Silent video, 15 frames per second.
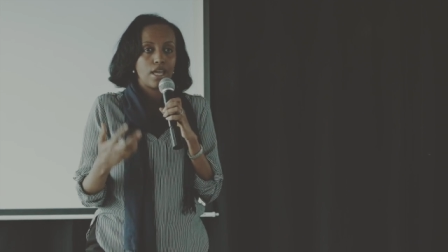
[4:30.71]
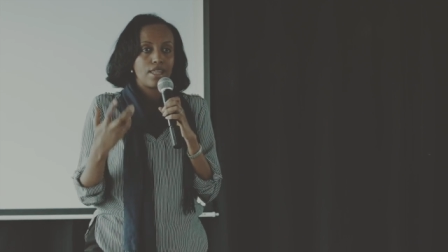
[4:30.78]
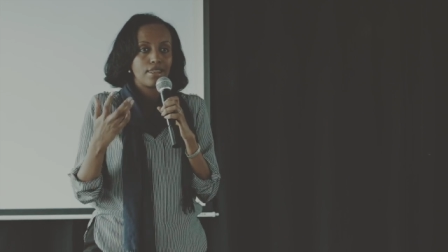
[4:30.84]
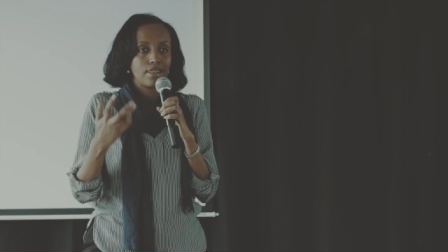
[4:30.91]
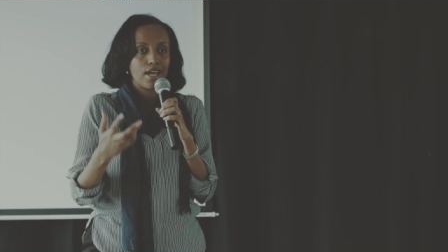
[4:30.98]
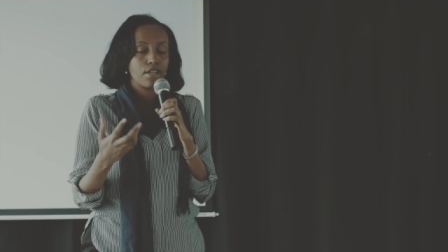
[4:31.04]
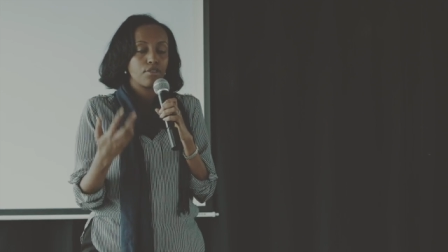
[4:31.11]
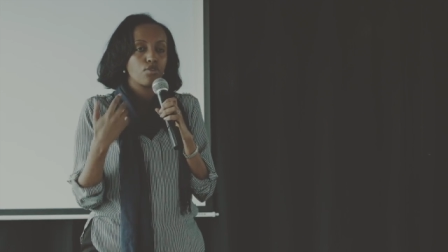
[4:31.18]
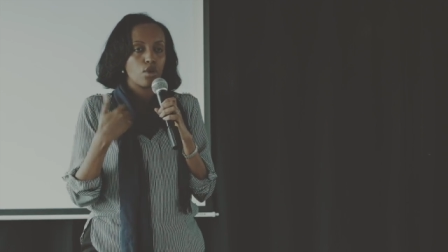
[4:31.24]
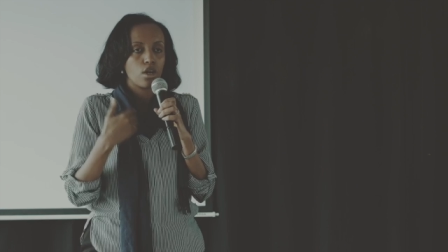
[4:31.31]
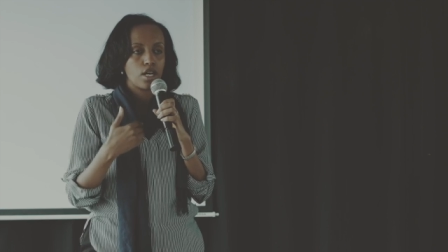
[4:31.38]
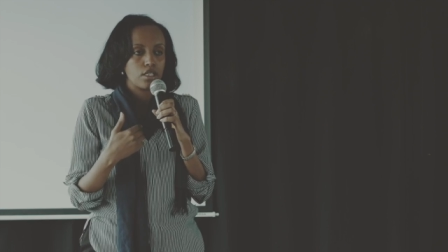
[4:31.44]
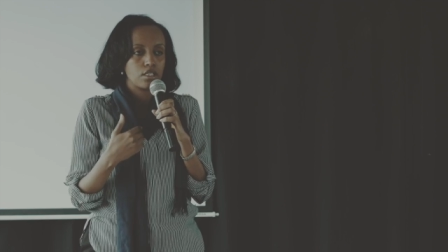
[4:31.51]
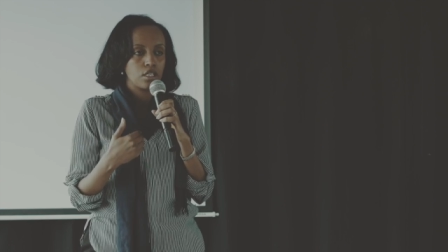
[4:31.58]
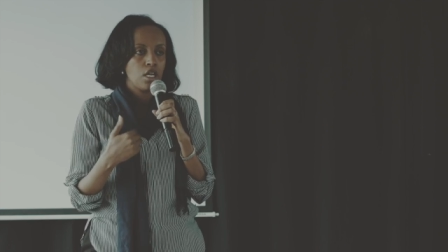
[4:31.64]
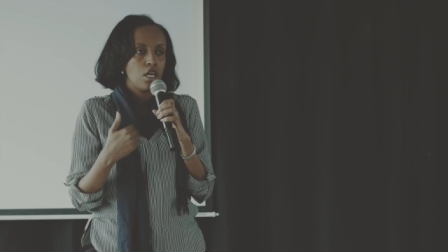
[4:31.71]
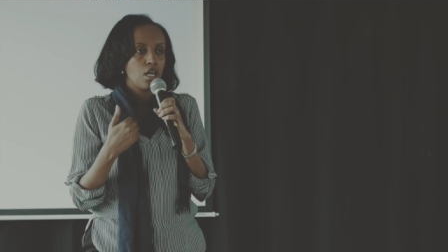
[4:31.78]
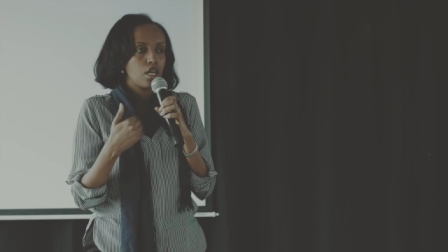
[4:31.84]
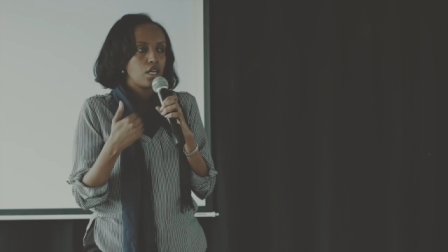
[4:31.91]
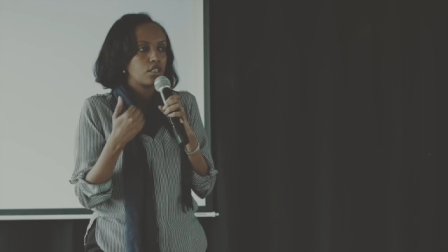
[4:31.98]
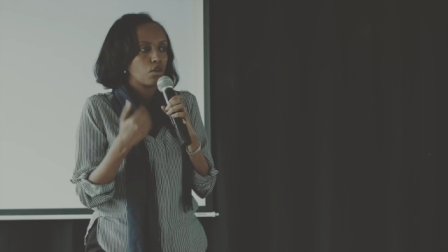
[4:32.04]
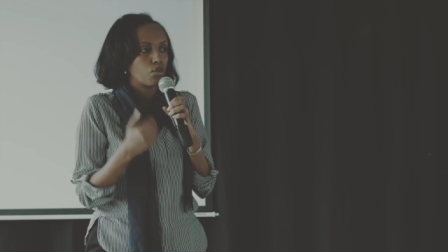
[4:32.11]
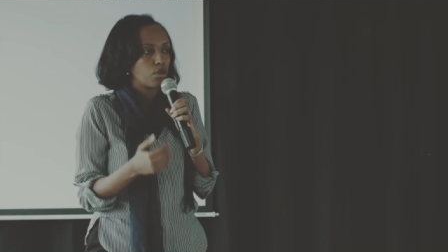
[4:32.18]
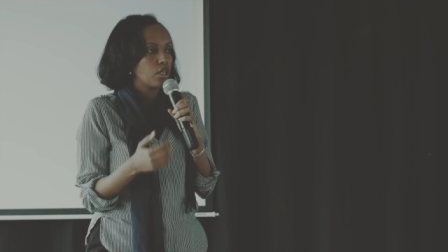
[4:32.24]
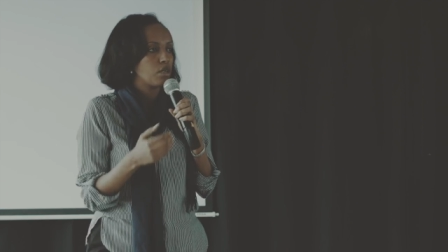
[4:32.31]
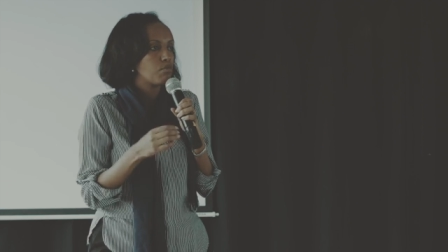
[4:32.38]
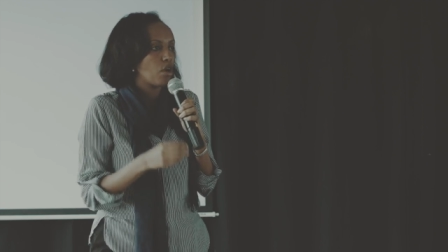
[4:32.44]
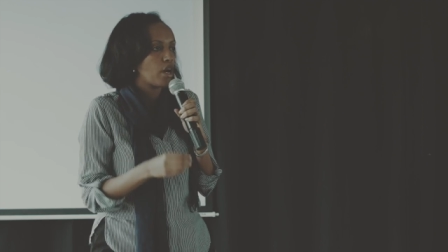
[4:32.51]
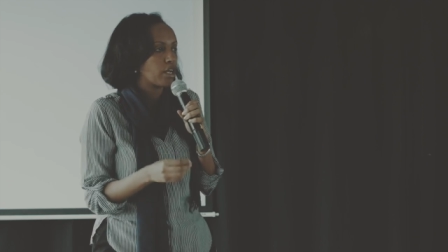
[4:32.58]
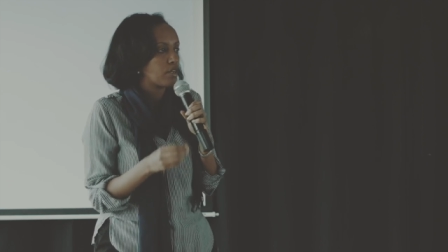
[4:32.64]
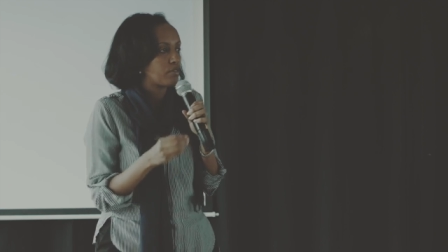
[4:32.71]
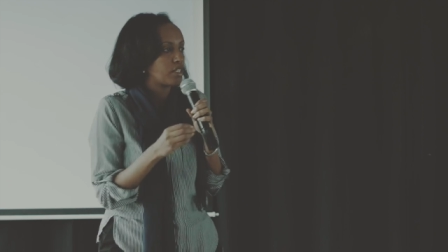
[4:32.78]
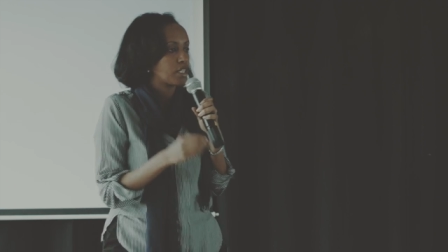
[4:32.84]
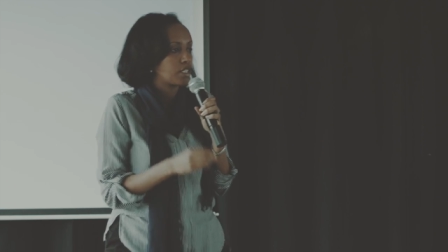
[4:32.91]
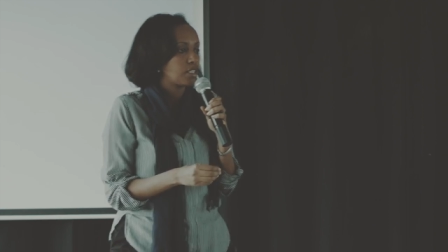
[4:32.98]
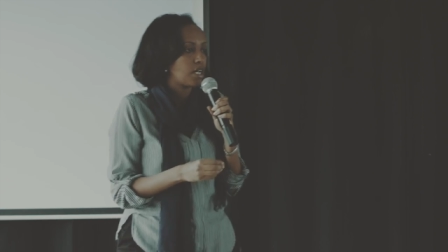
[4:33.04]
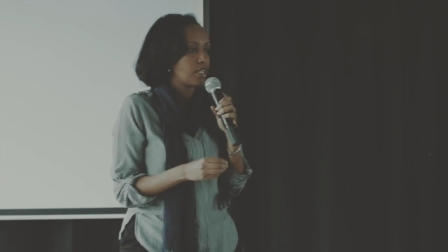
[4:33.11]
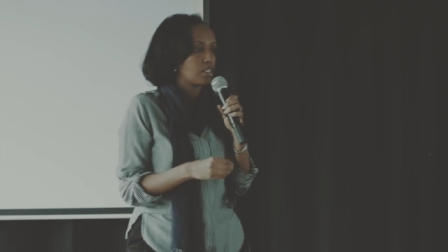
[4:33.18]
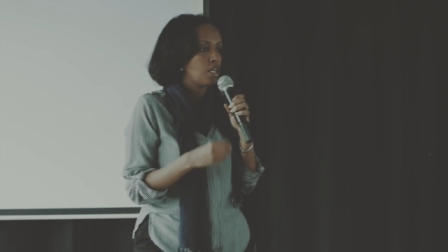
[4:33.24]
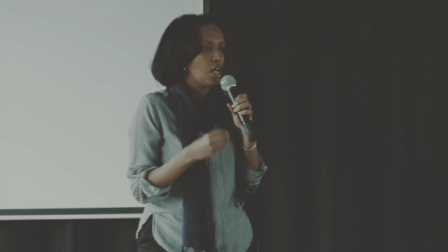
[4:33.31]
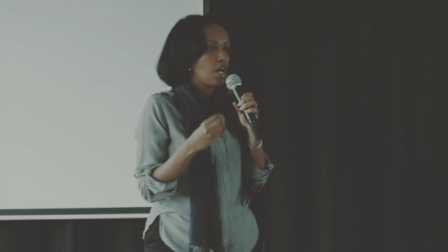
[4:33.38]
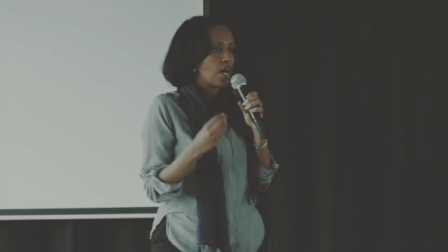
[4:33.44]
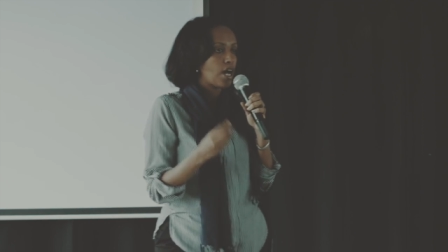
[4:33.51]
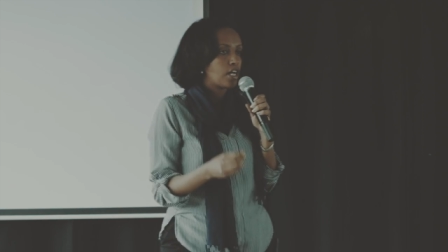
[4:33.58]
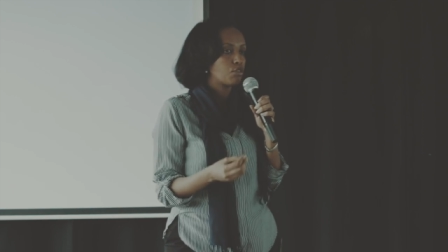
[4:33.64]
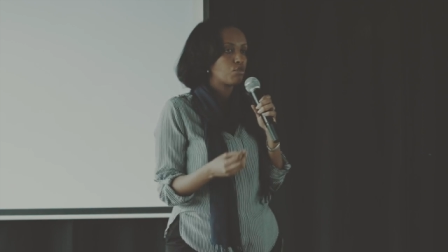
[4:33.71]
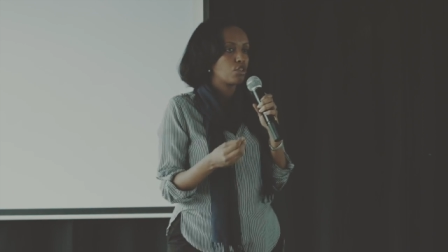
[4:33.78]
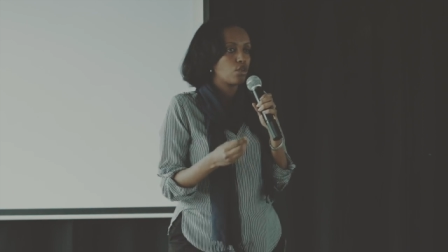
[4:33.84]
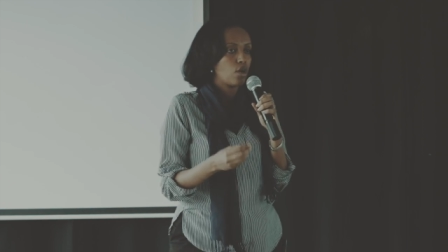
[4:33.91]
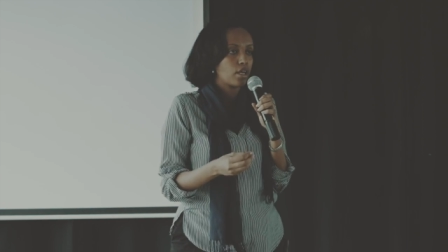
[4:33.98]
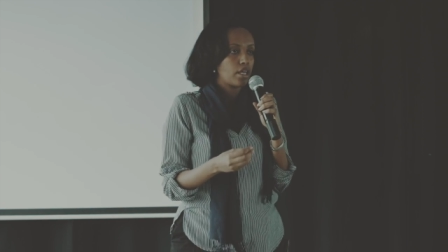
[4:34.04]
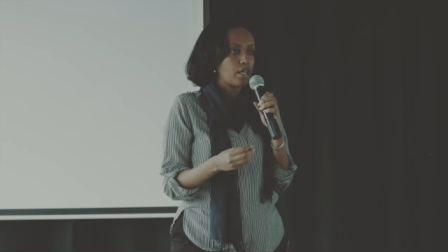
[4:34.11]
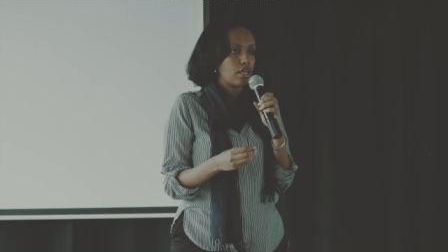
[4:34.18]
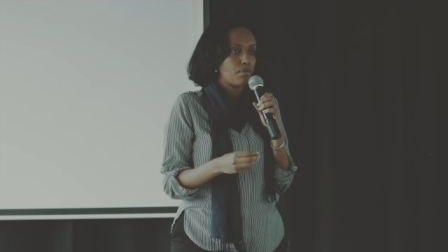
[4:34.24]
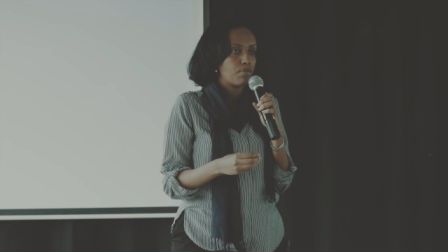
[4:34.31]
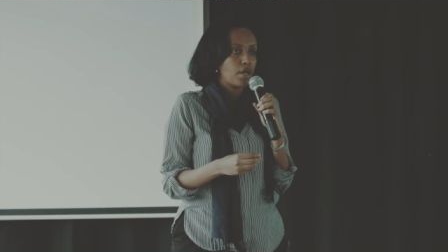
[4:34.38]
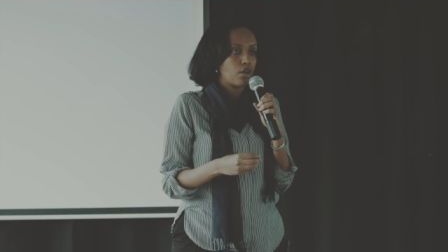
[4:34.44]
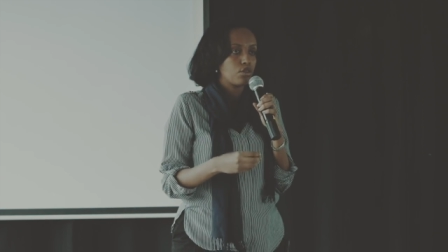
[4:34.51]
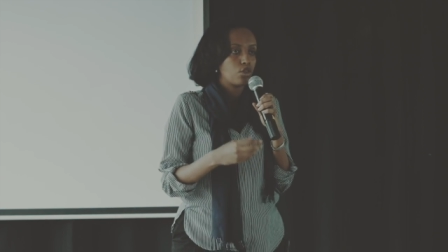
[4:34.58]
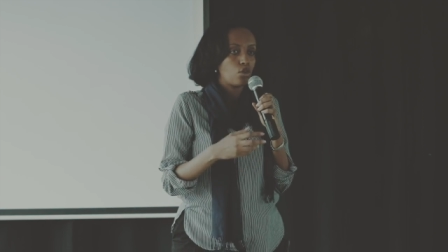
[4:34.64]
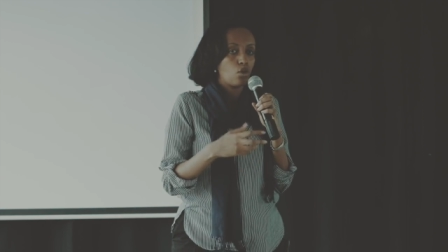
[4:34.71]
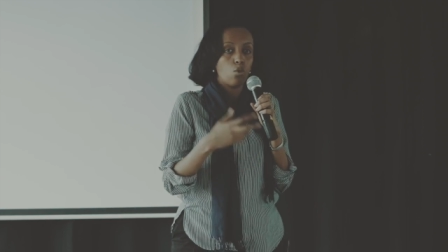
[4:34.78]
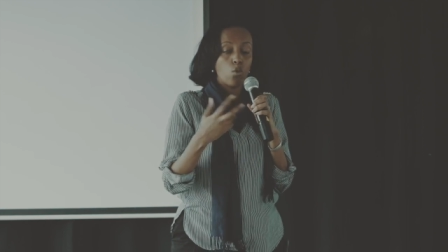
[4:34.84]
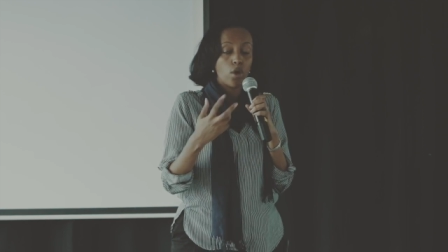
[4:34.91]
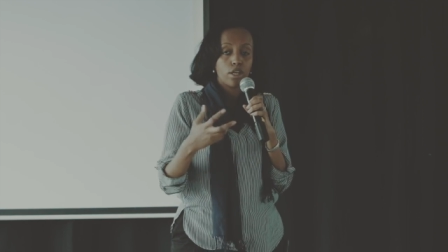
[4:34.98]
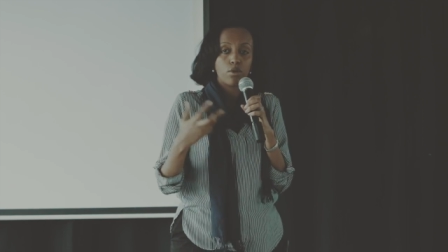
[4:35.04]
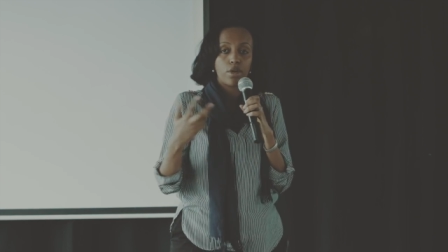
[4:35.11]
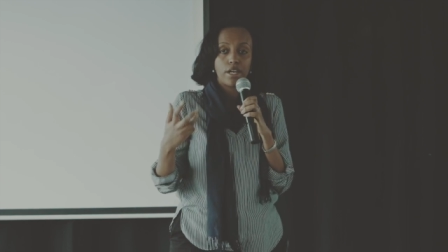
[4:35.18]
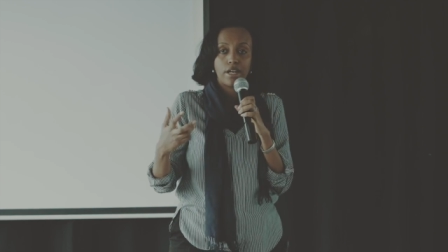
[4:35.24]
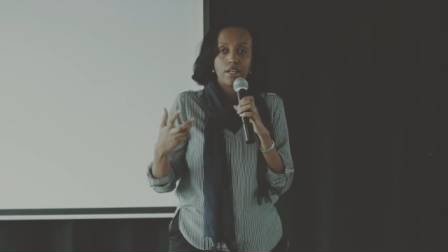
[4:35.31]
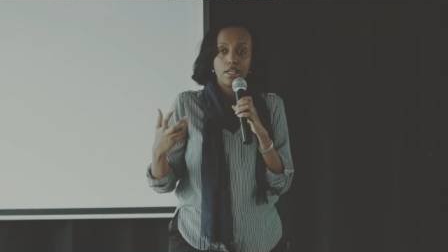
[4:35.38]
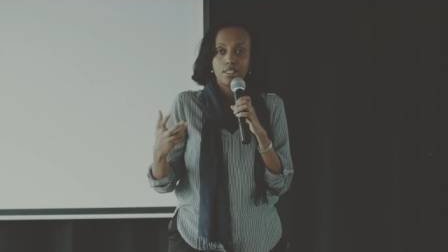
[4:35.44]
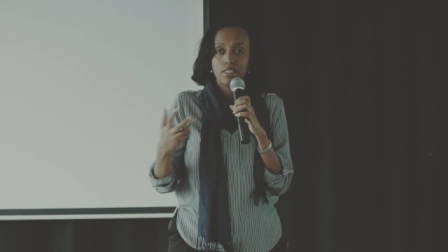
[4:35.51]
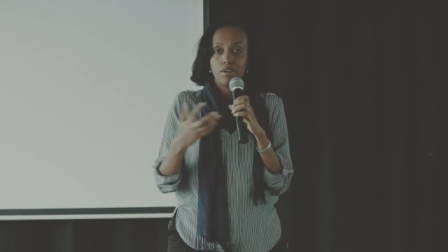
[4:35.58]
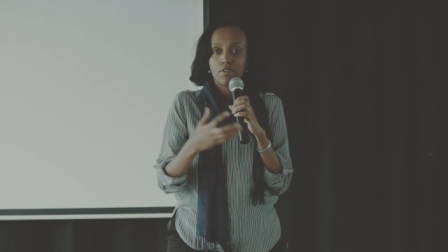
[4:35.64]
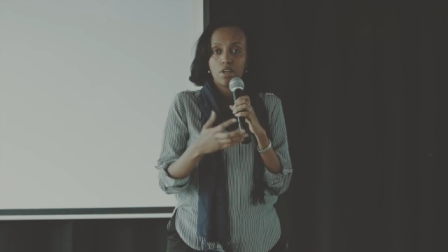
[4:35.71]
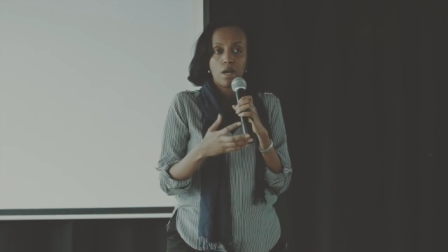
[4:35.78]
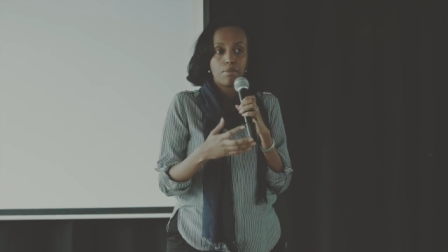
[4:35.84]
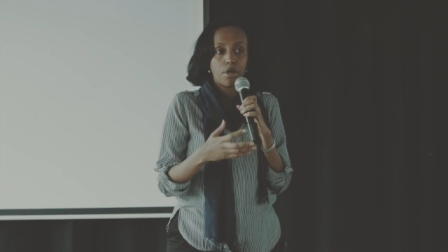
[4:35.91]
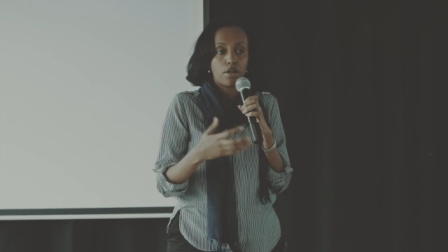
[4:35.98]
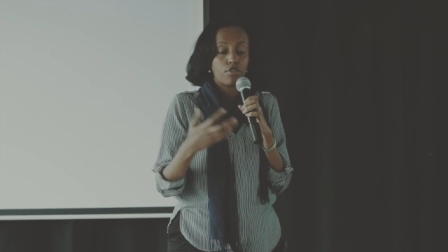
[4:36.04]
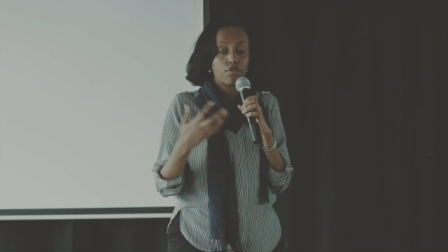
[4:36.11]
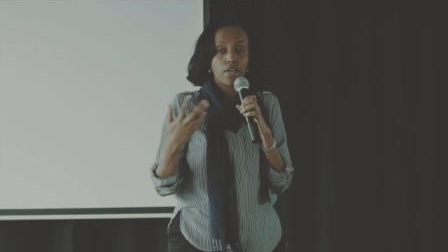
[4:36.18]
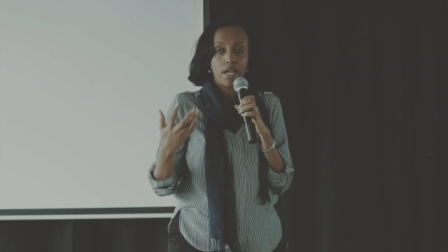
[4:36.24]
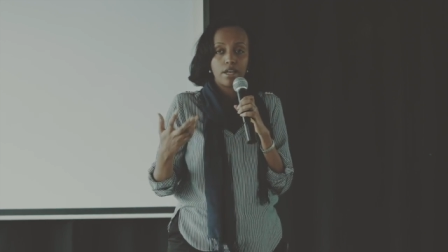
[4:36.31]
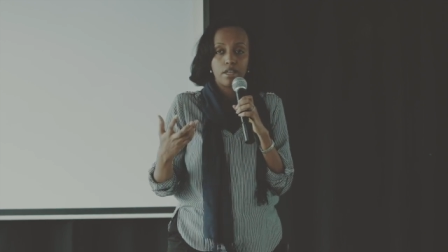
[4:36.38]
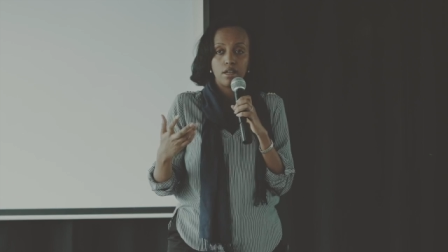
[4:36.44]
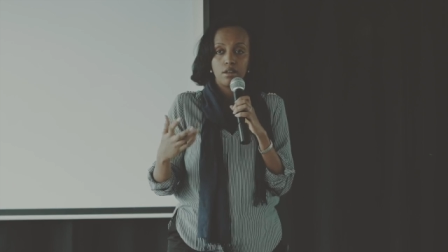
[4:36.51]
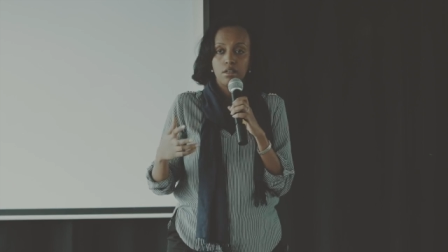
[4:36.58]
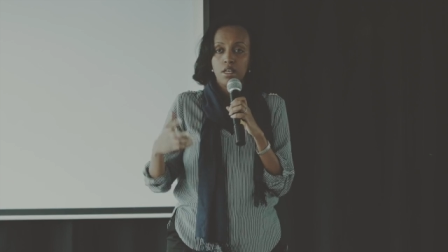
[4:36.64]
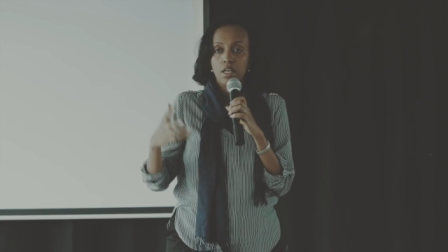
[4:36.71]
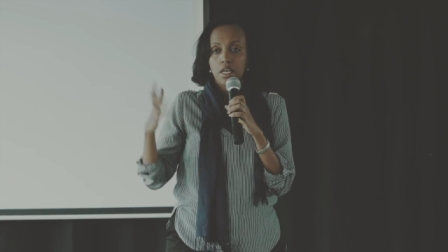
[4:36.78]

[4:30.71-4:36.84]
And that for us is a real mark of success as we're talking about, you know, what great ideas have come out of Kenya.